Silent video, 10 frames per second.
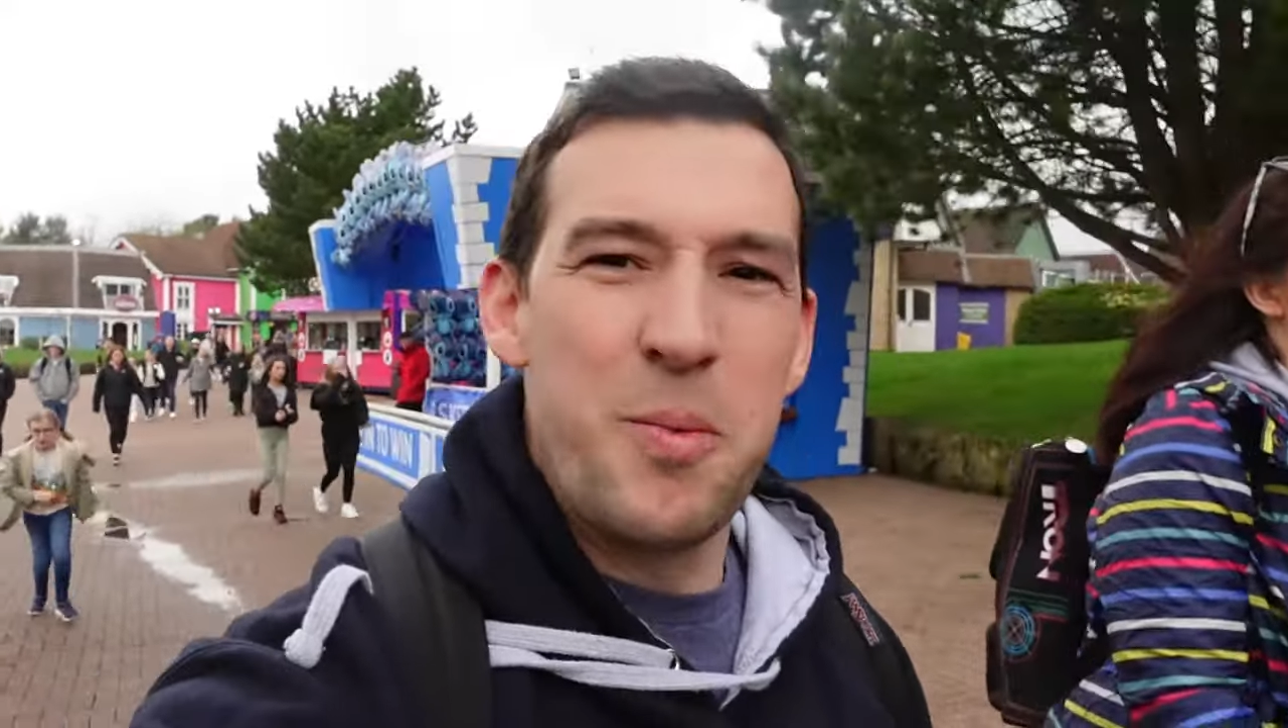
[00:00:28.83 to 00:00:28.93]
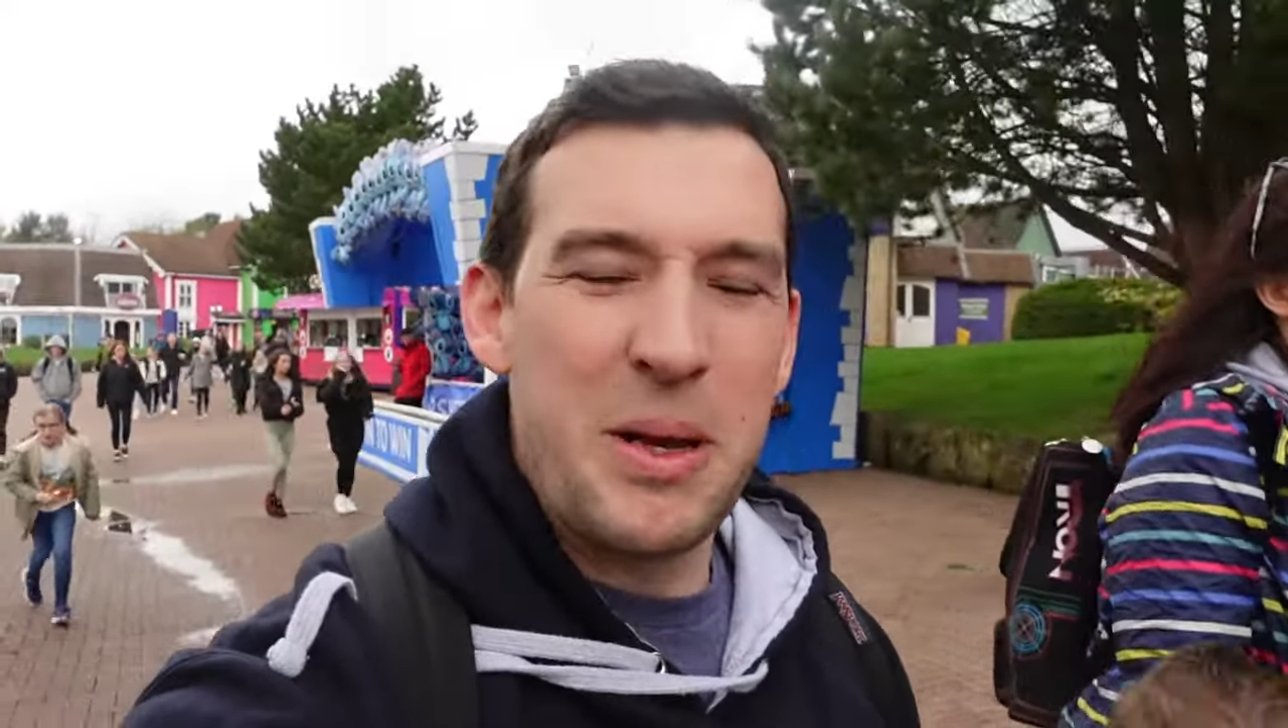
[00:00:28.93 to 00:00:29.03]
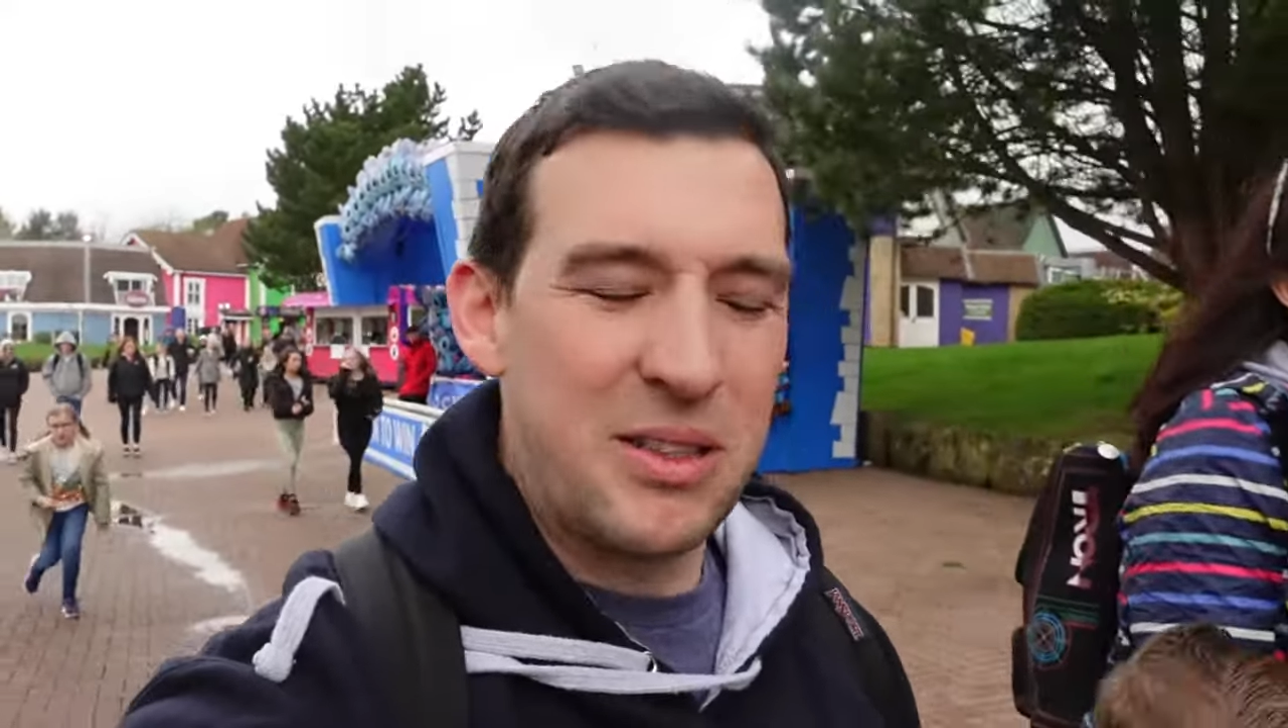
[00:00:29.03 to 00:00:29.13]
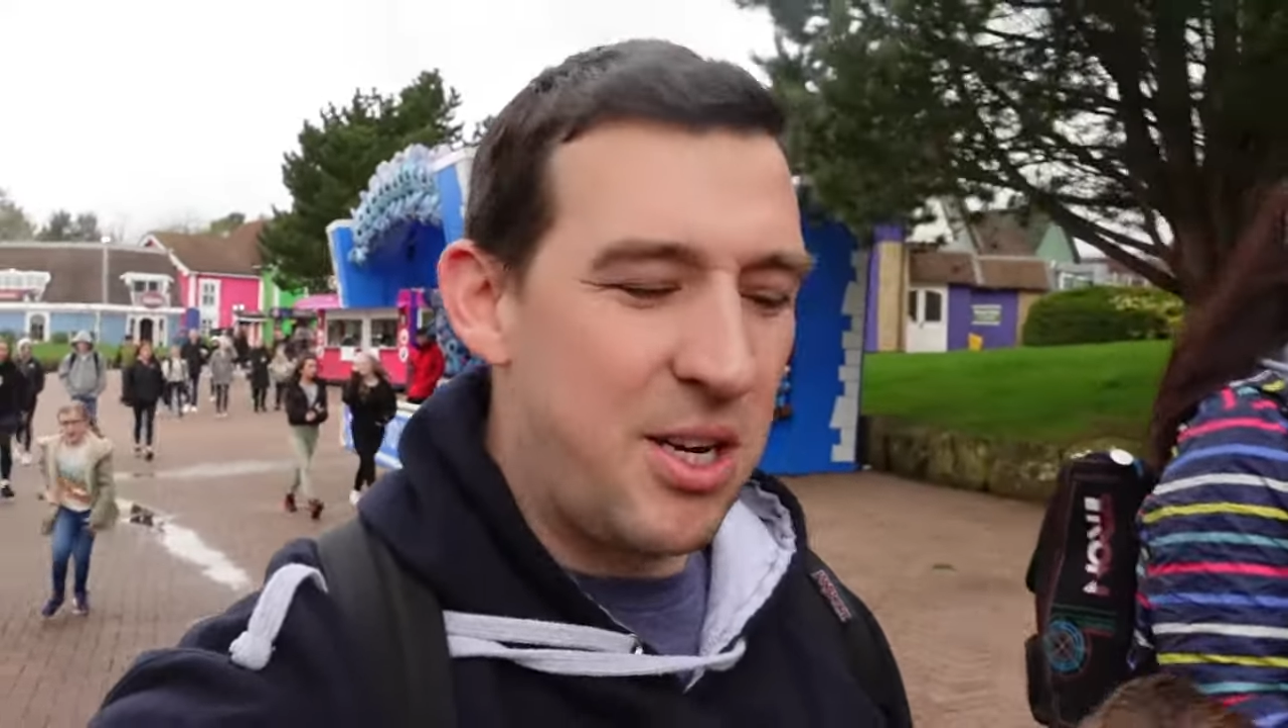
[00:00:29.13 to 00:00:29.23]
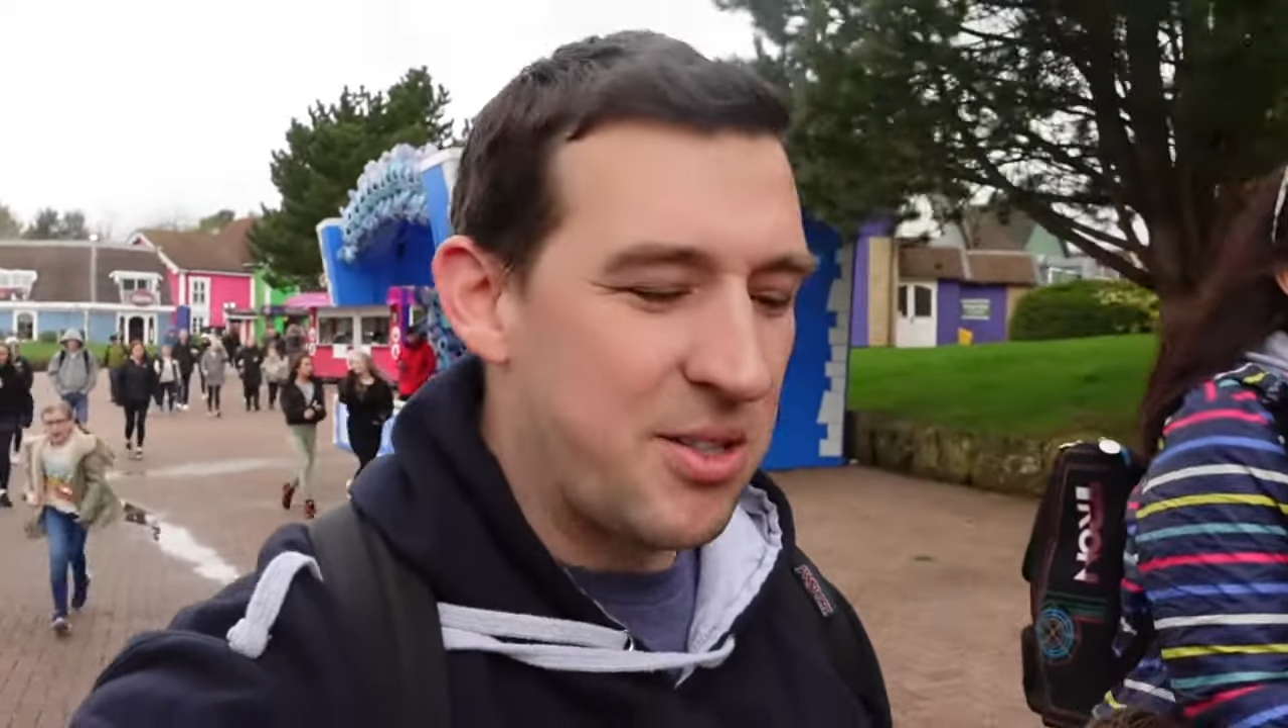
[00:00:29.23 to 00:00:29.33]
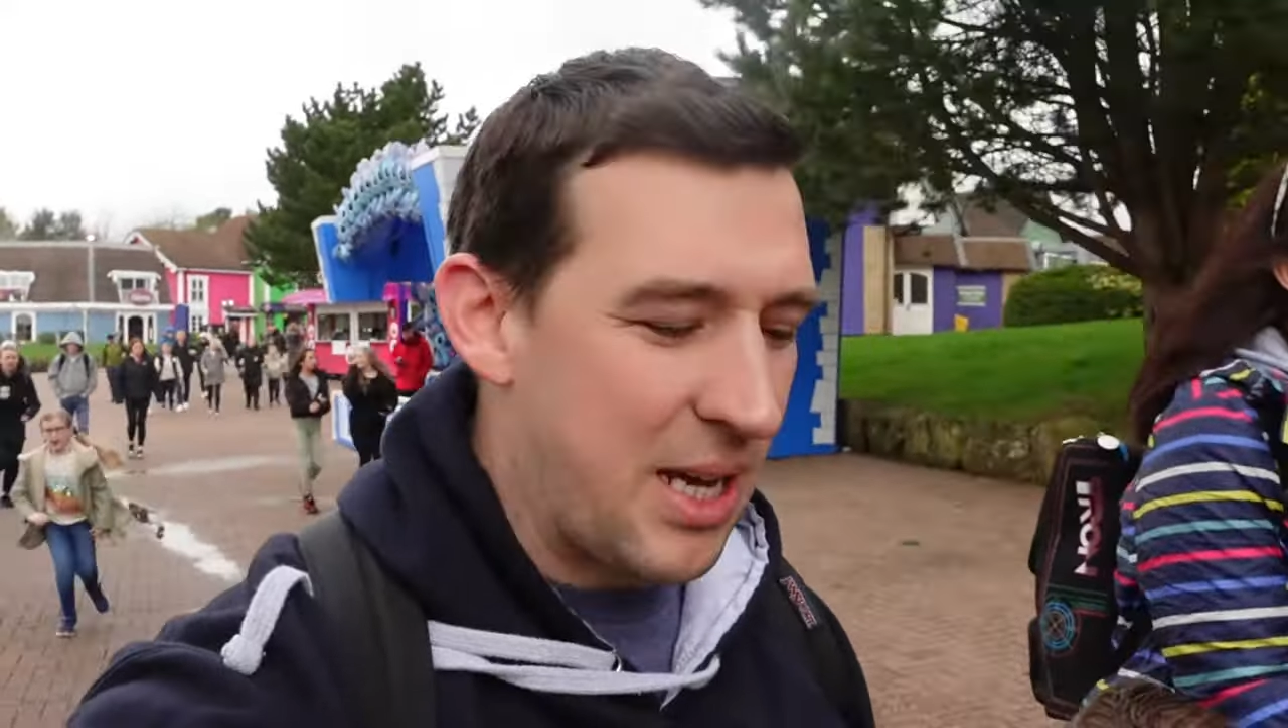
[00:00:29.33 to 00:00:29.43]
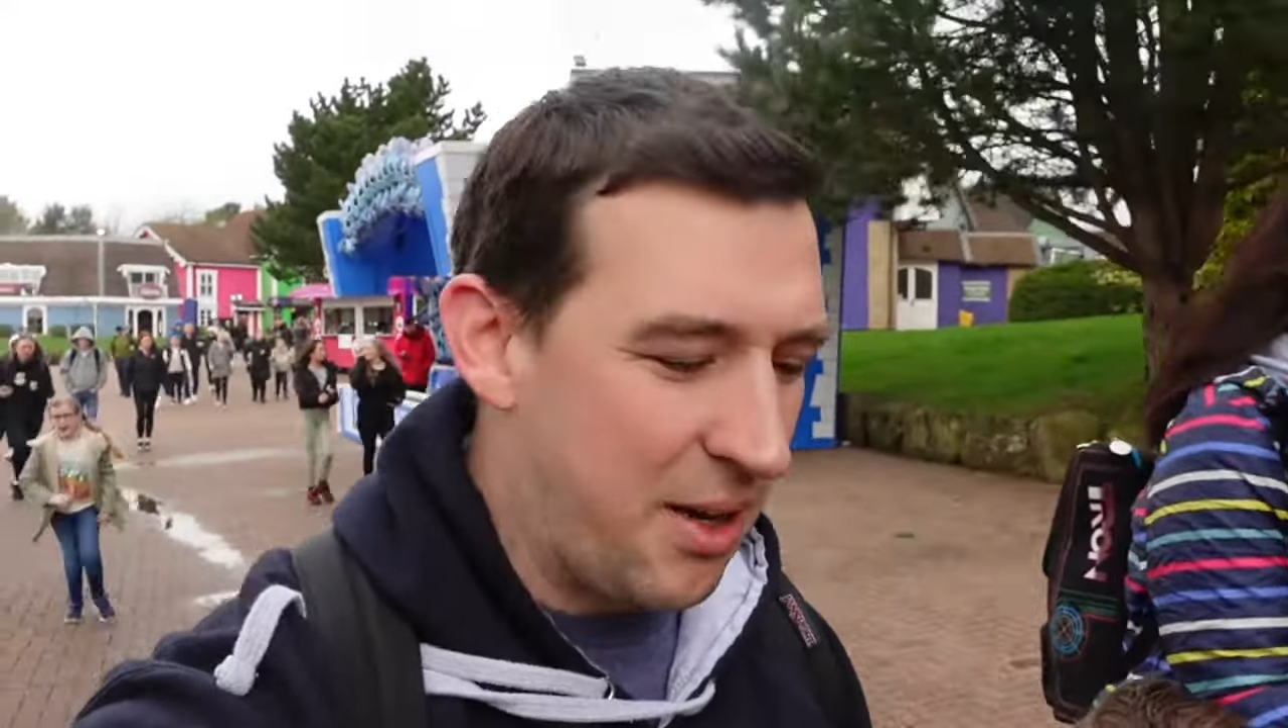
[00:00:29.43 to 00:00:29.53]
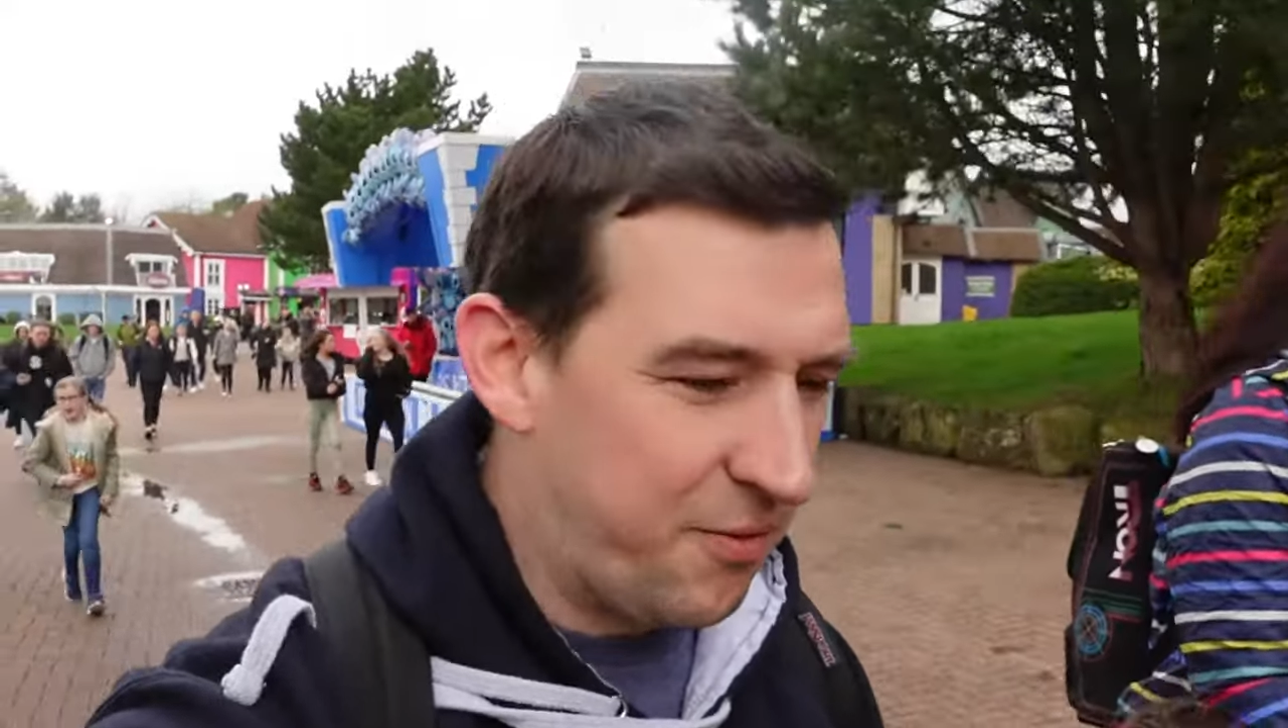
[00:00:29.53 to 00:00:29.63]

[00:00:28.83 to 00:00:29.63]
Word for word: be able to use that.